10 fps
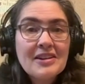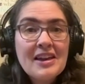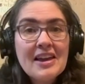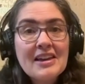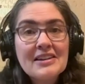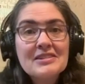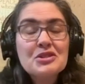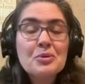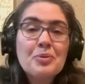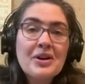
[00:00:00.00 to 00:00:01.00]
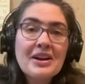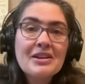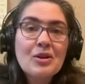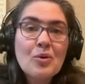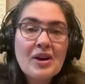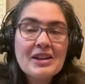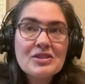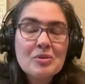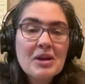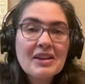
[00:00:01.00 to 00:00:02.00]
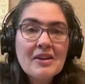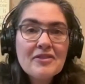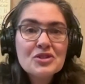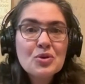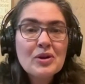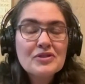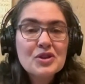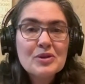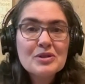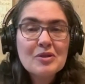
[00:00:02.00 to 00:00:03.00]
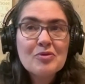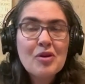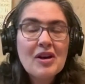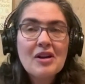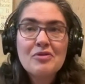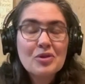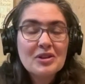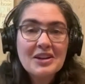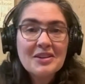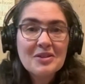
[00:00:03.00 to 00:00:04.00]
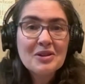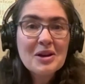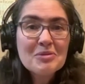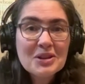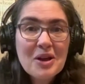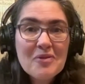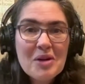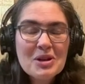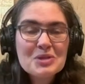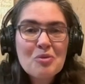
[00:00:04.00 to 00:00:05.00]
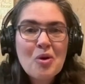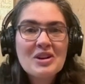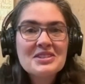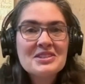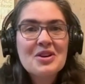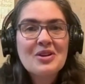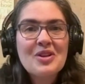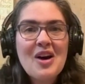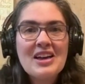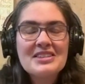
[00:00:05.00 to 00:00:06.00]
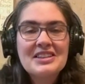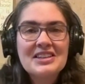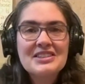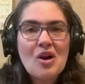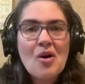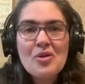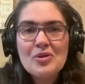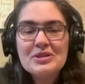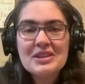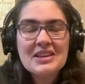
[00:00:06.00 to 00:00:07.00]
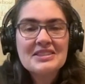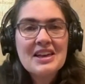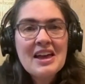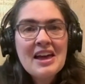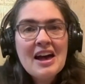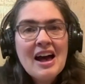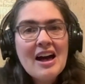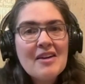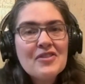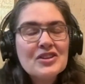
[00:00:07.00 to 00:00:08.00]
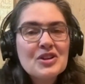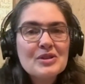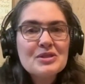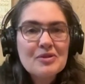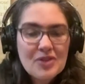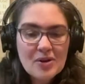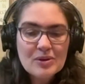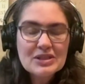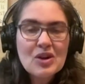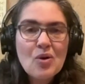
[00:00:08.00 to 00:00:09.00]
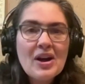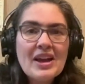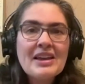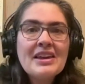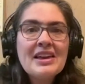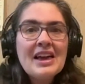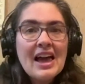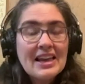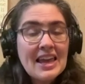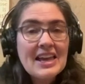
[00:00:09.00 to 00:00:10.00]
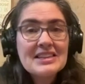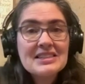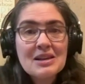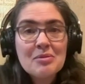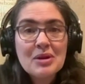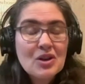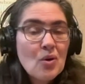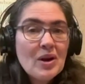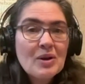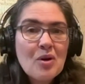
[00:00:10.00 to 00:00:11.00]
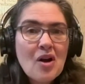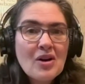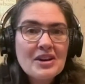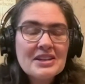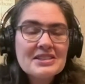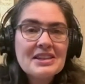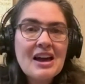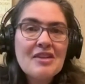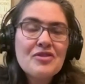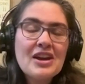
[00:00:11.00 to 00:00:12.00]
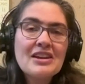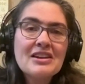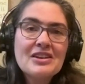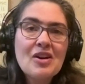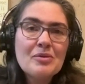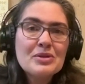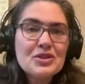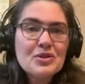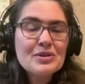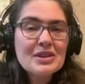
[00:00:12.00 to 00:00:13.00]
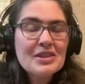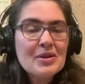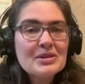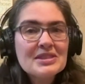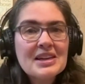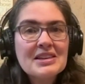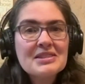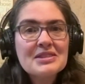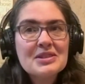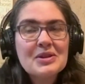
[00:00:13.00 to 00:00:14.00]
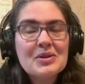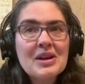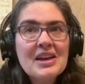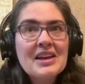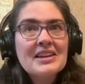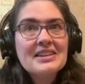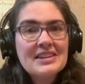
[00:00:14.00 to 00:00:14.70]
good and to bring glory to him. And I love the story of Joseph. I really, you know, come to love that much more since our loss. And it's all those things uh, for Joseph that was going against him and going wrong in his life. Yet God was using those things to